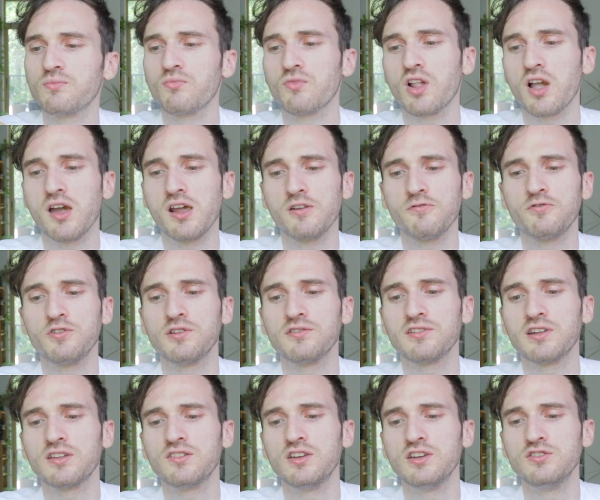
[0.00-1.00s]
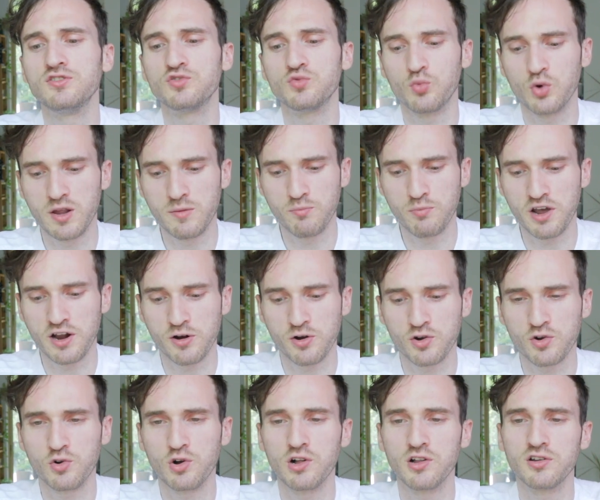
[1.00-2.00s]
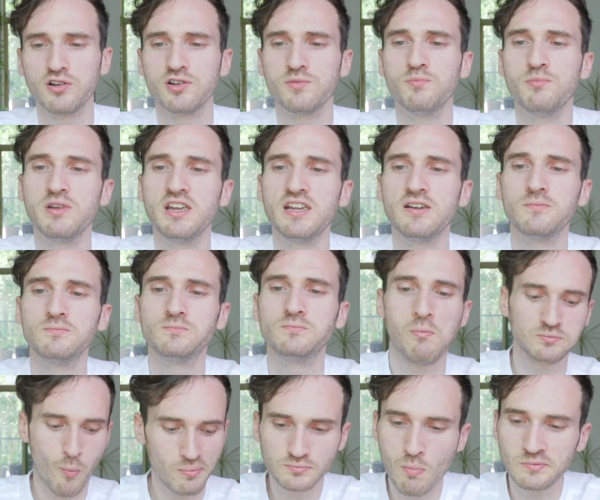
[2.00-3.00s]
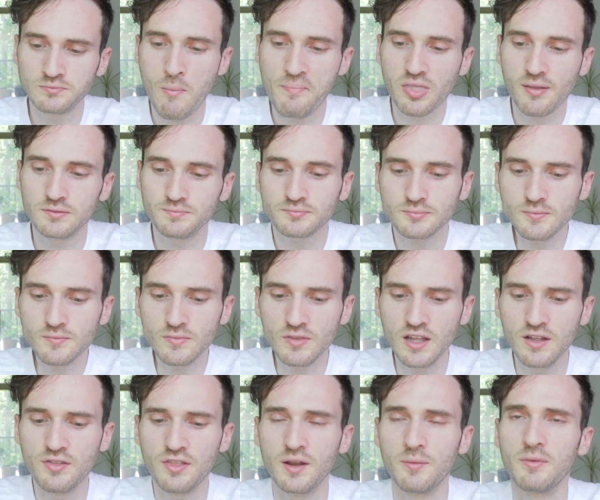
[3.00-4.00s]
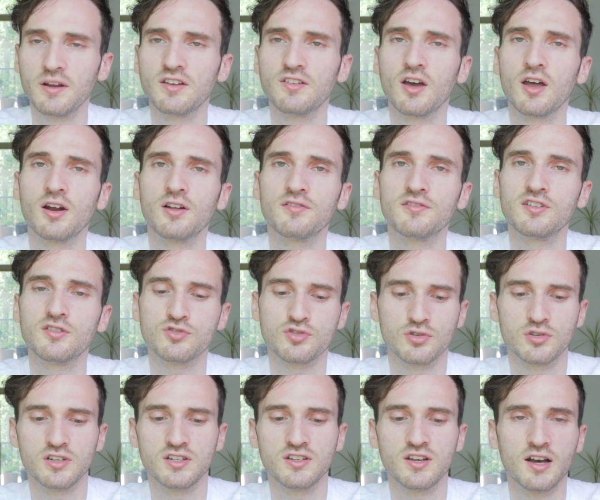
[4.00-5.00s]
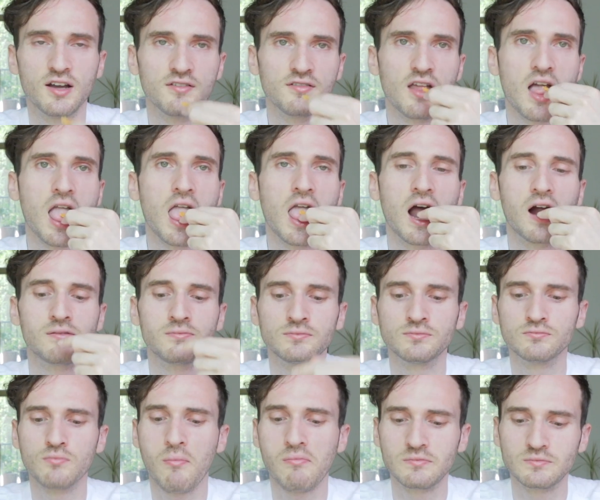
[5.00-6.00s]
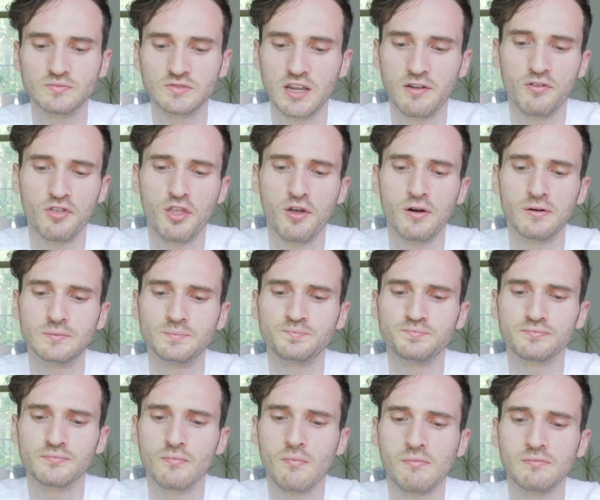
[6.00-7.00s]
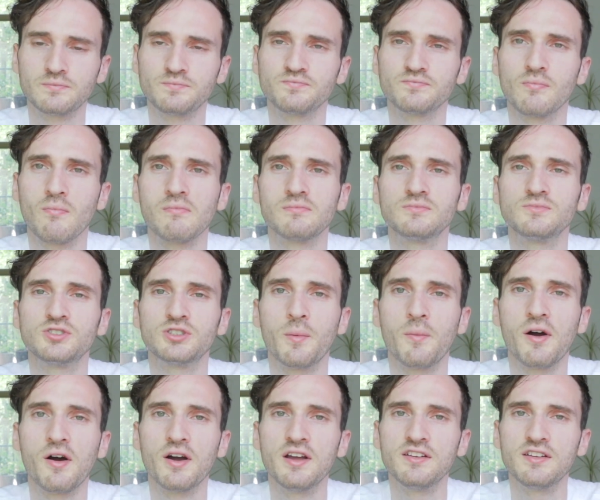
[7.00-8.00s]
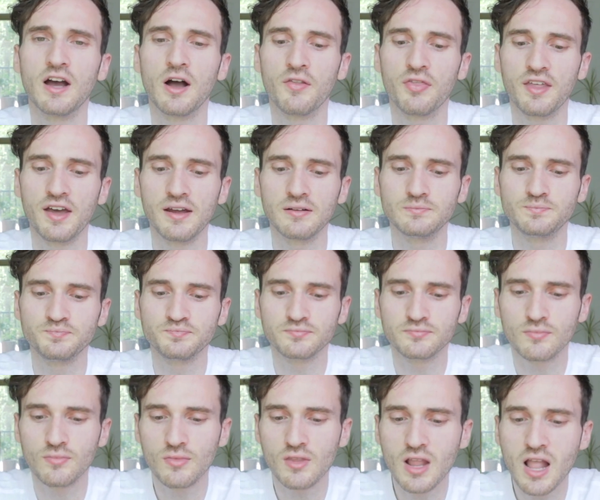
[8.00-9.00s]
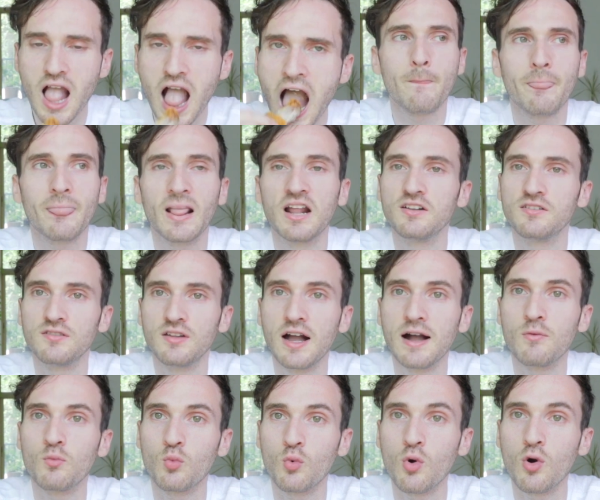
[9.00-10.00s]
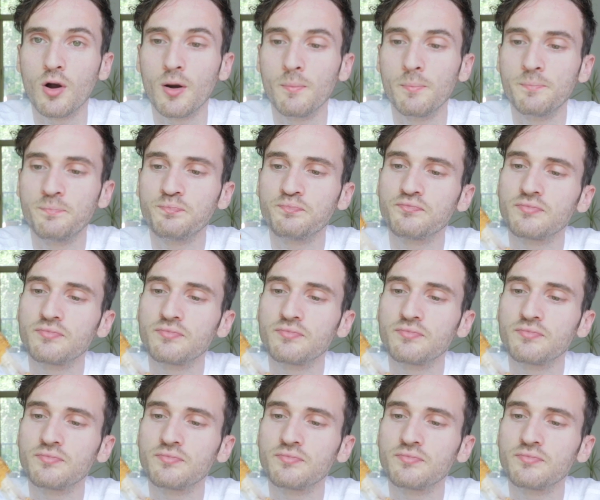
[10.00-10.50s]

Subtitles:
Kind of feels like they used way better quality meat than McDonald's usually does, even though somehow I doubt that. It's not warm.